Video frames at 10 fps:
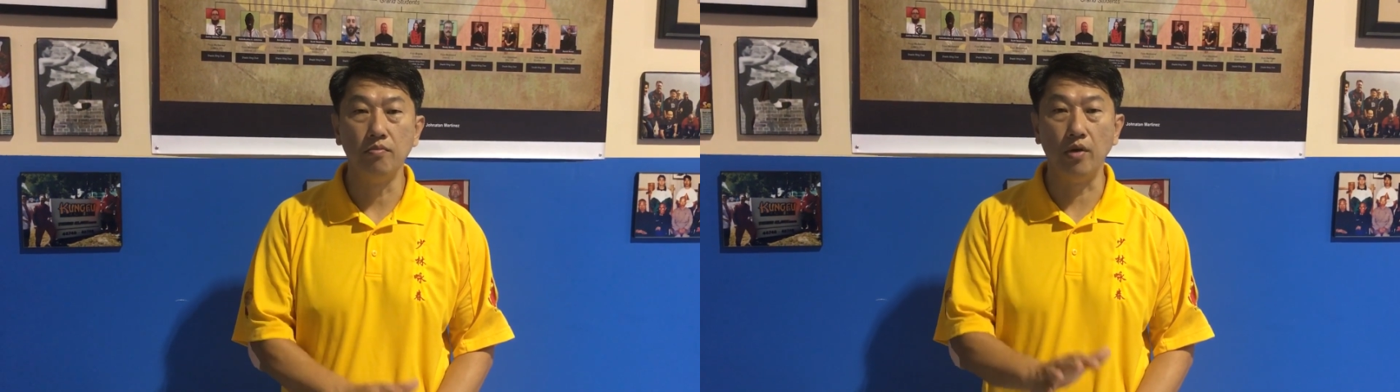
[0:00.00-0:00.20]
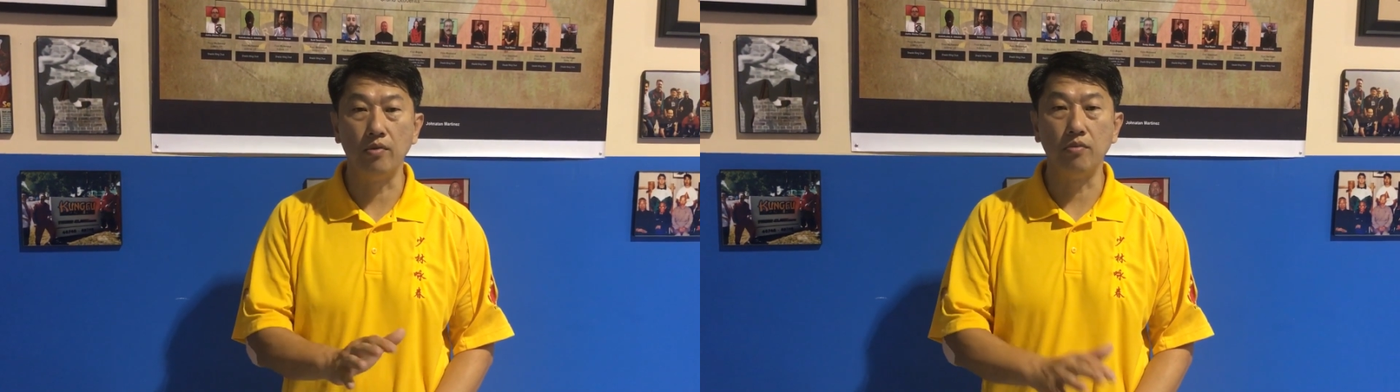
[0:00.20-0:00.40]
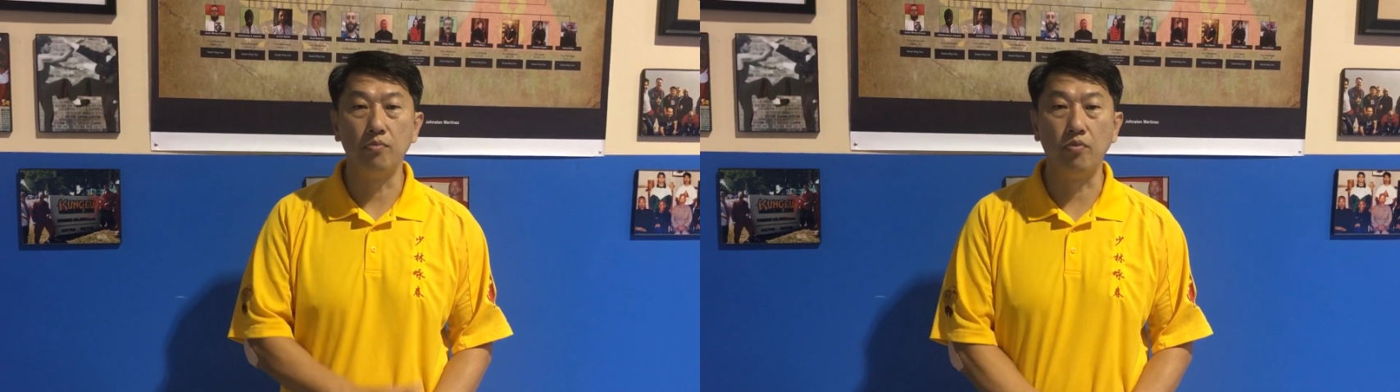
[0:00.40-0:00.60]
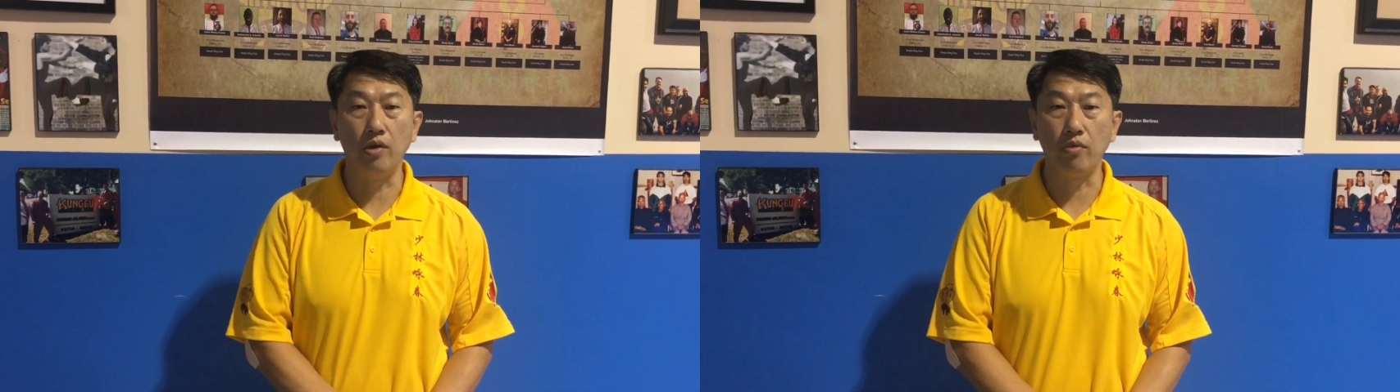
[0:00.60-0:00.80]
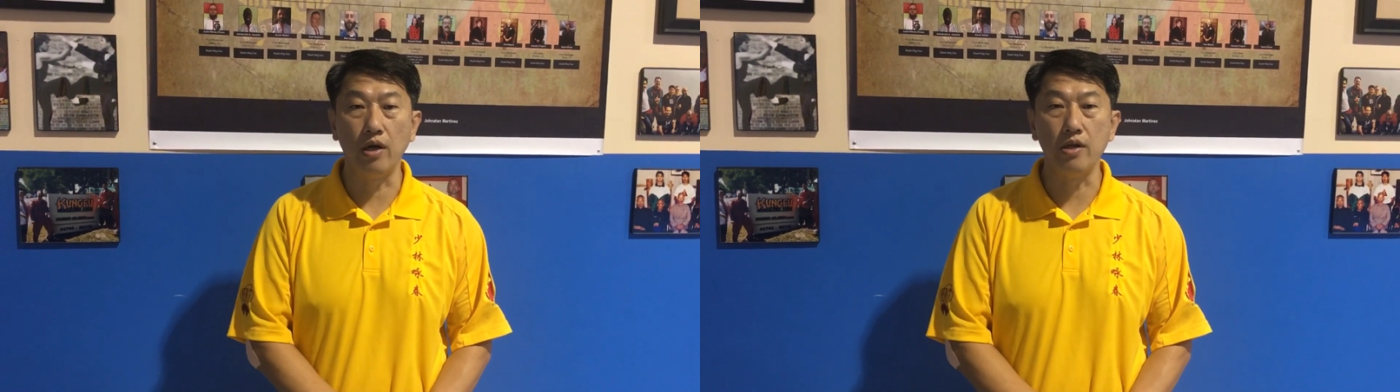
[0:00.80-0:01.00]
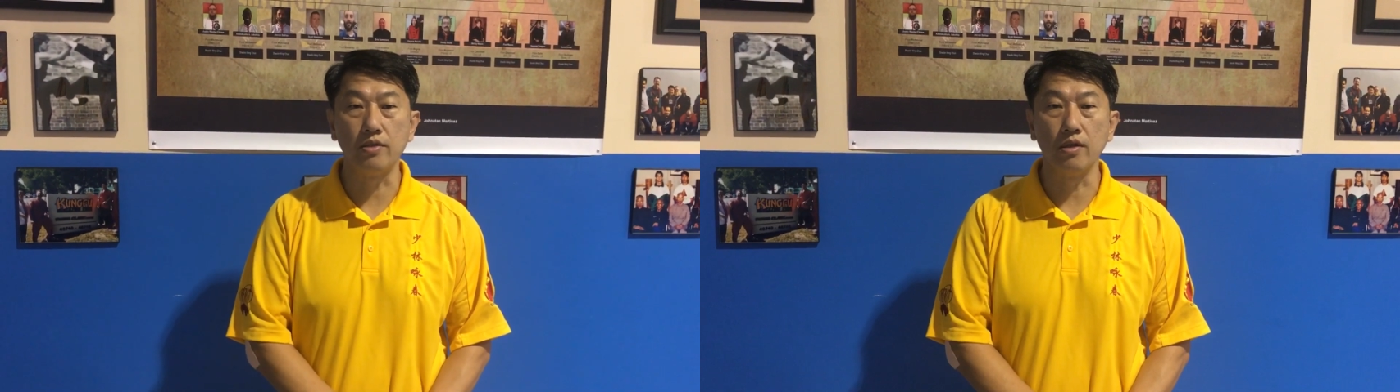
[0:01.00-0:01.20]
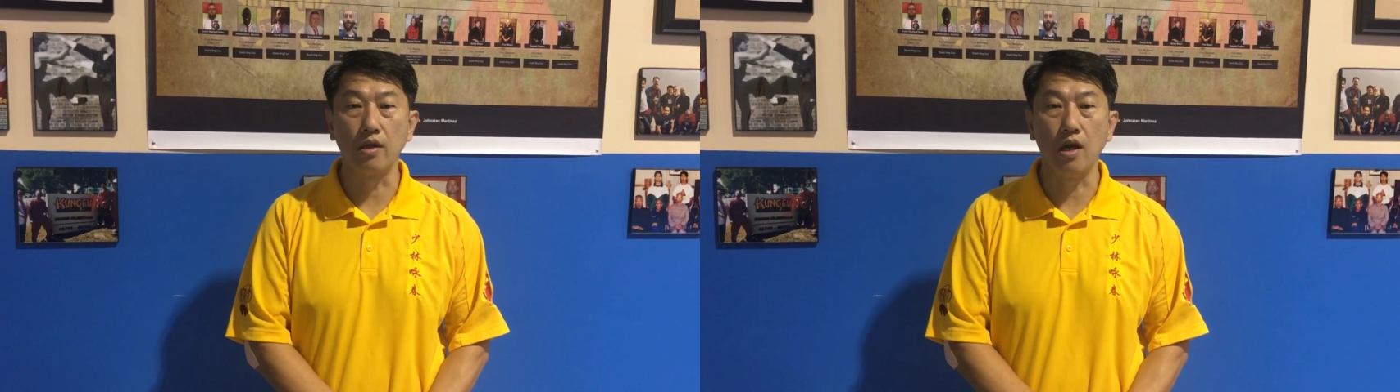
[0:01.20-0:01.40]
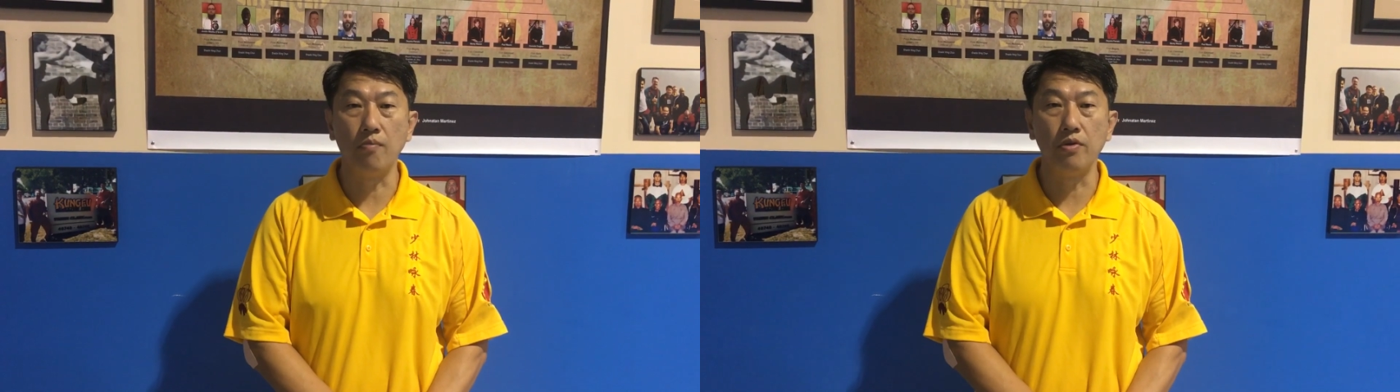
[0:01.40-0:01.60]
Brett, Brett, Ryan's
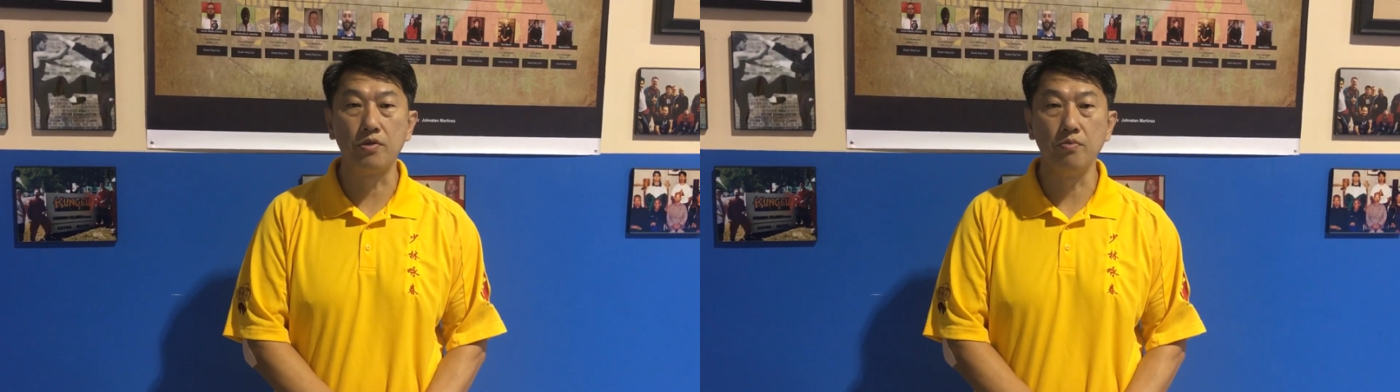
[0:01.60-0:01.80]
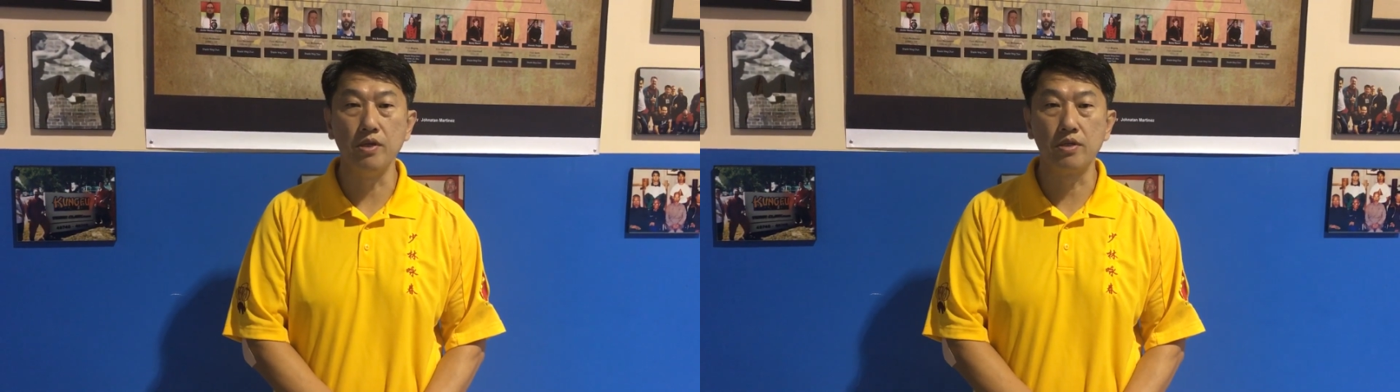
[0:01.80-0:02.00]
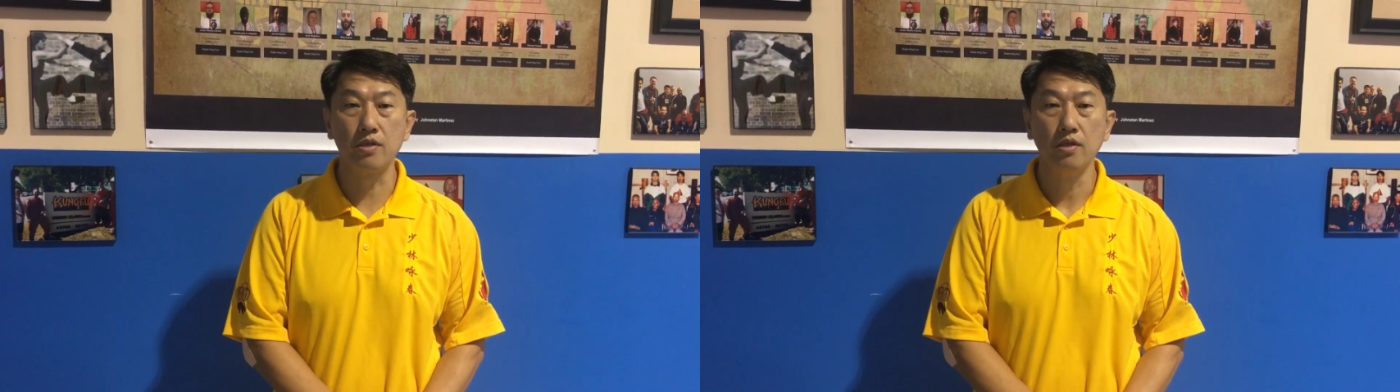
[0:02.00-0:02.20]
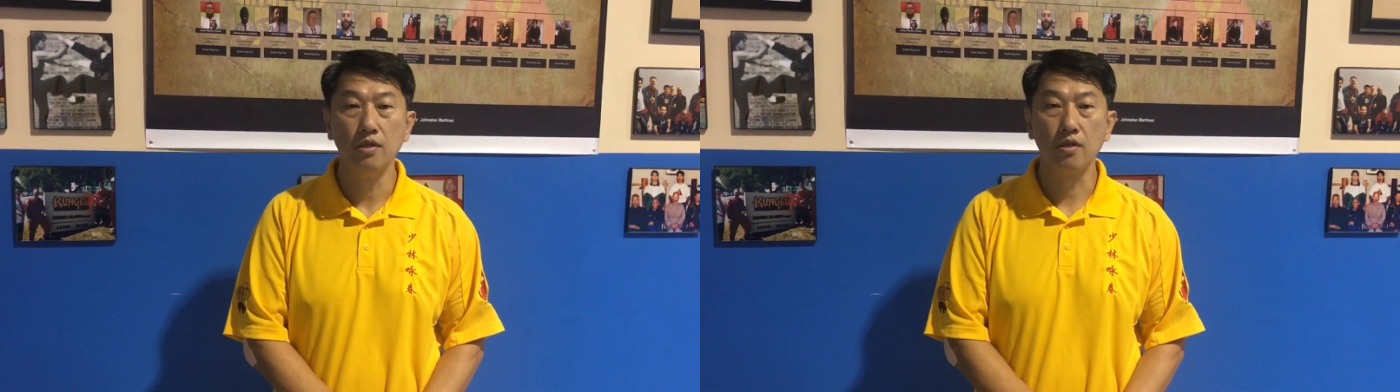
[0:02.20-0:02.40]
accomplishments.